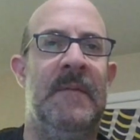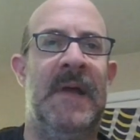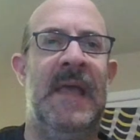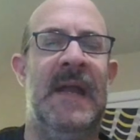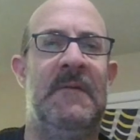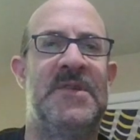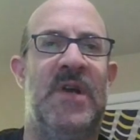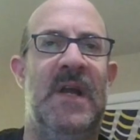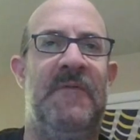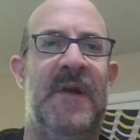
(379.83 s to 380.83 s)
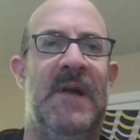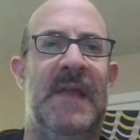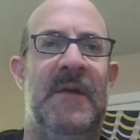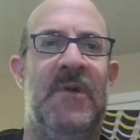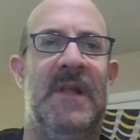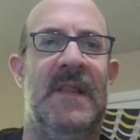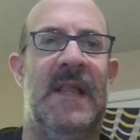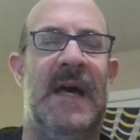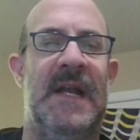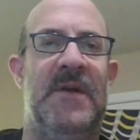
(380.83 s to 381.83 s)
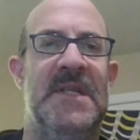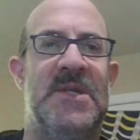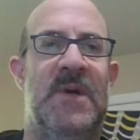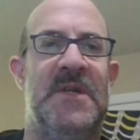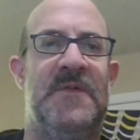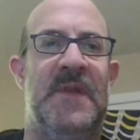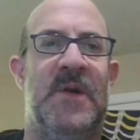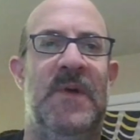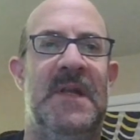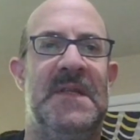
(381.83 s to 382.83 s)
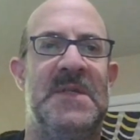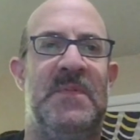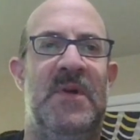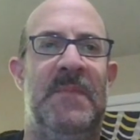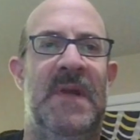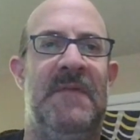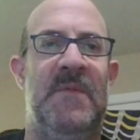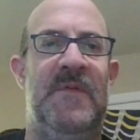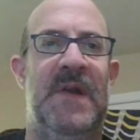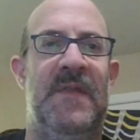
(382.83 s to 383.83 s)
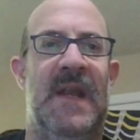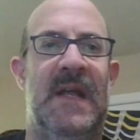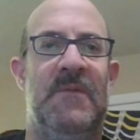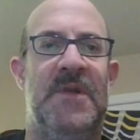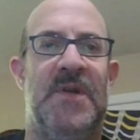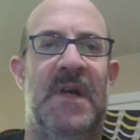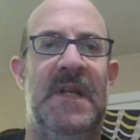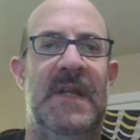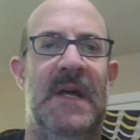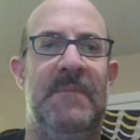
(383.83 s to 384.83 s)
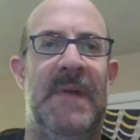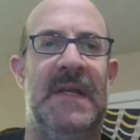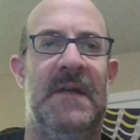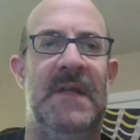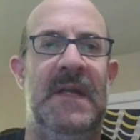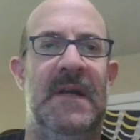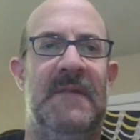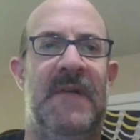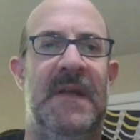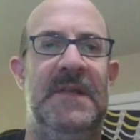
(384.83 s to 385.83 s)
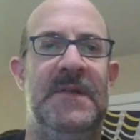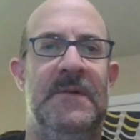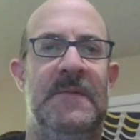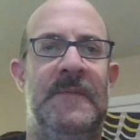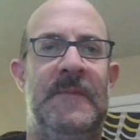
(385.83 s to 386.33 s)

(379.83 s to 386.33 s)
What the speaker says: Again, I was trying to figure out, there weren't a lot of great squares for the queen at this point, but if I move here, then I can withdraw it back down to here if I need to.